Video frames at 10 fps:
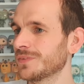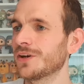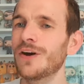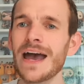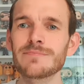
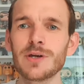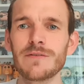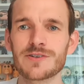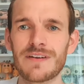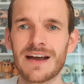Her head
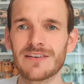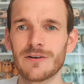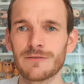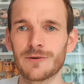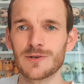moves around,
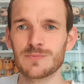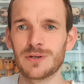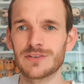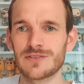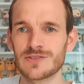of course,
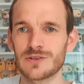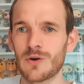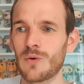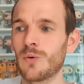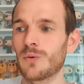but doesn't
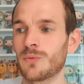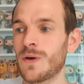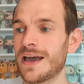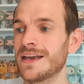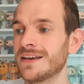go all the
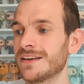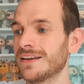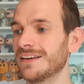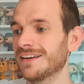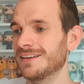way.
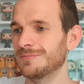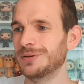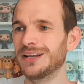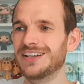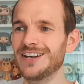
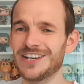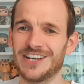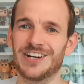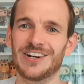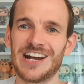But look
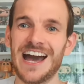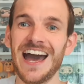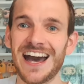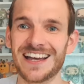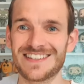at her
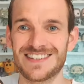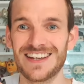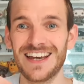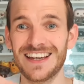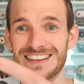ass.
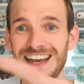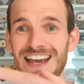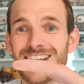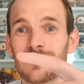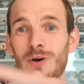That
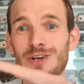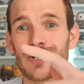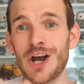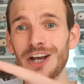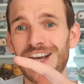is one
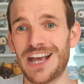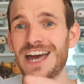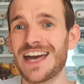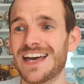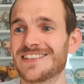chunky
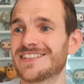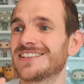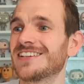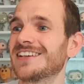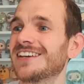ass.
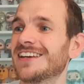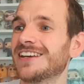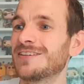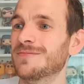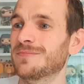
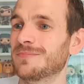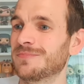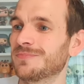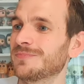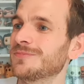
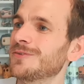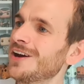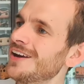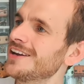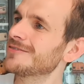
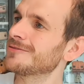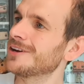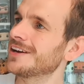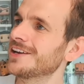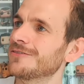Really,
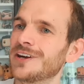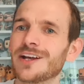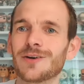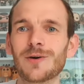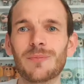really, really
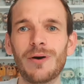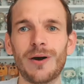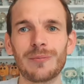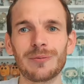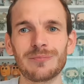cool
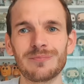pop.